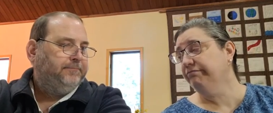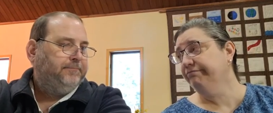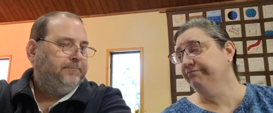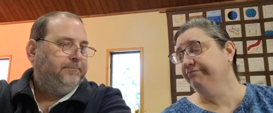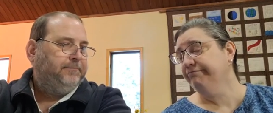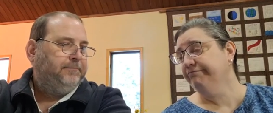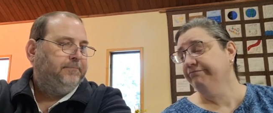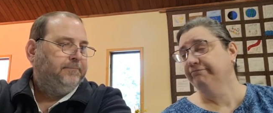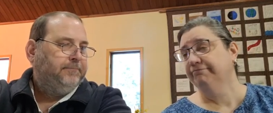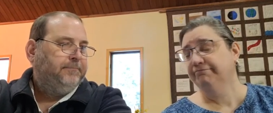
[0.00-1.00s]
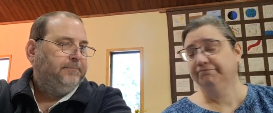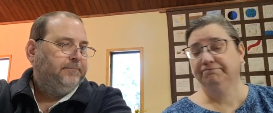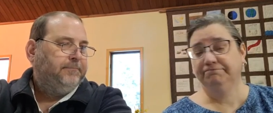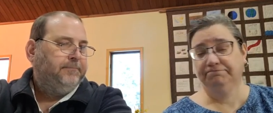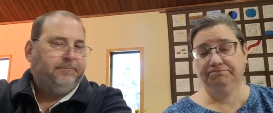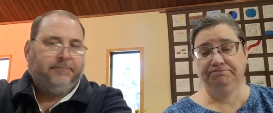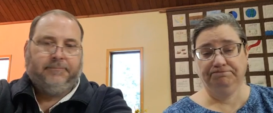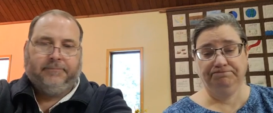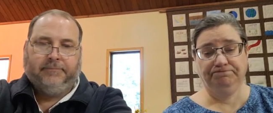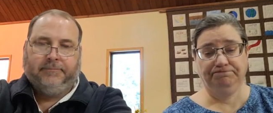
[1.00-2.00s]

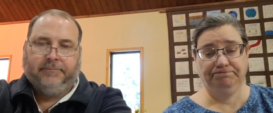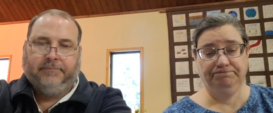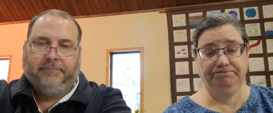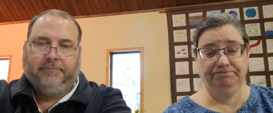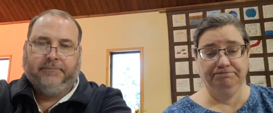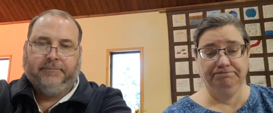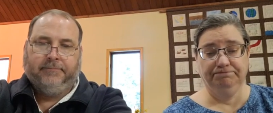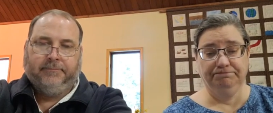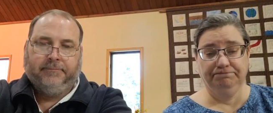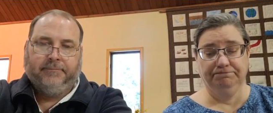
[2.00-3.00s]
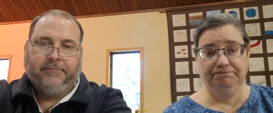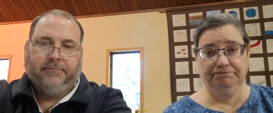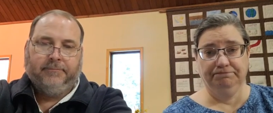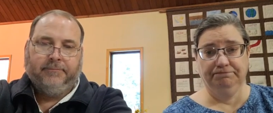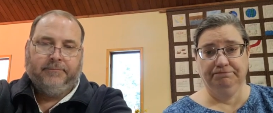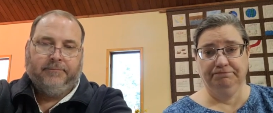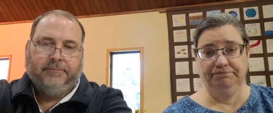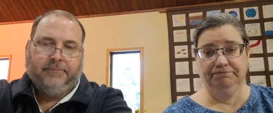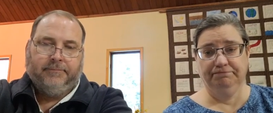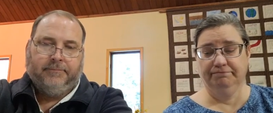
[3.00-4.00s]

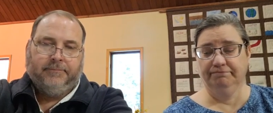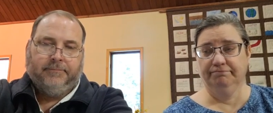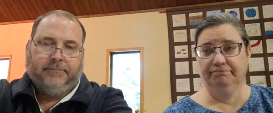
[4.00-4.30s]
(no one is talking)